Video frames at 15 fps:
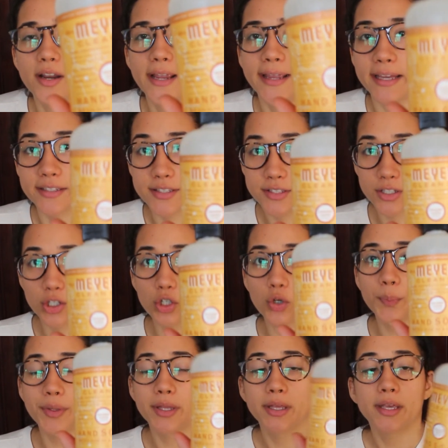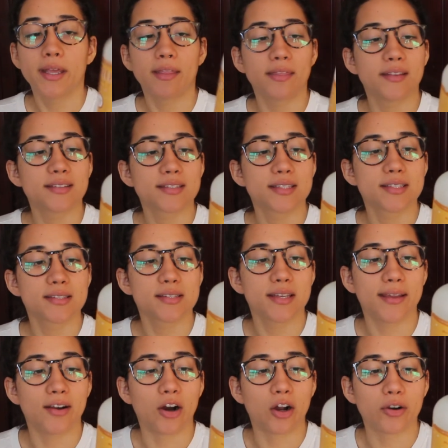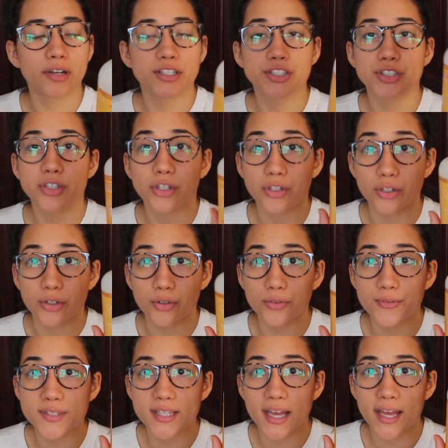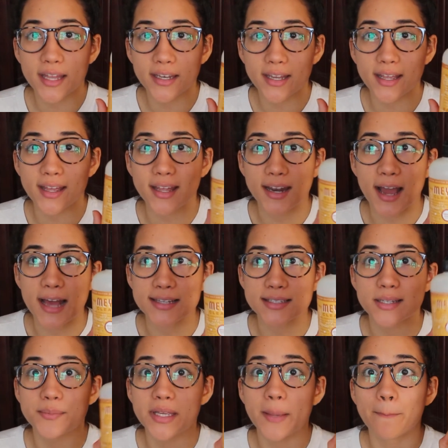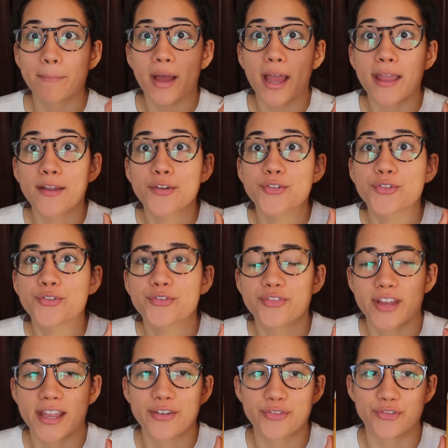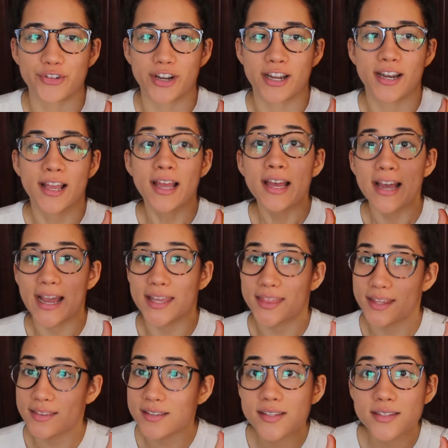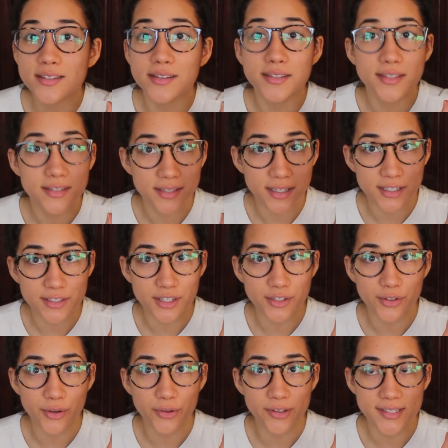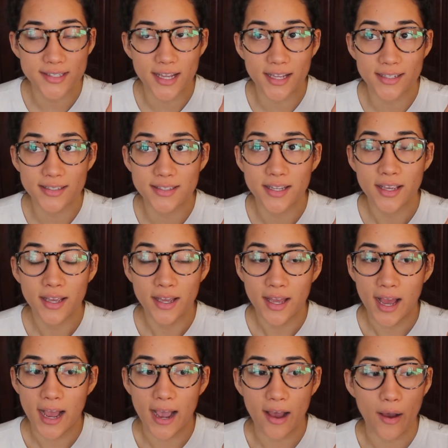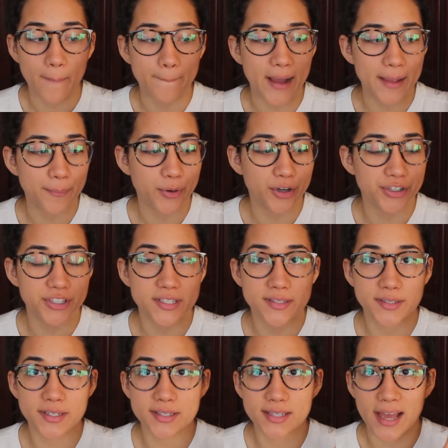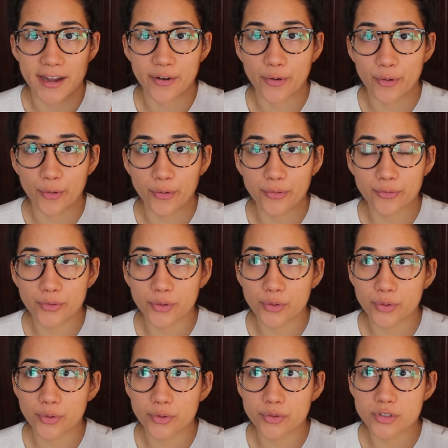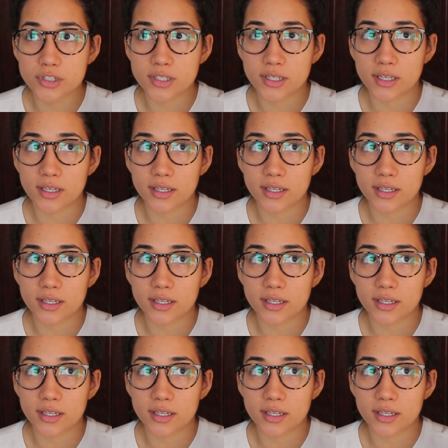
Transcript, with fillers: Hand Soap. This is the orange clove scent. It has to be my favorite. I think this is a seasonal scent. Um, I purchased this at Whole Foods.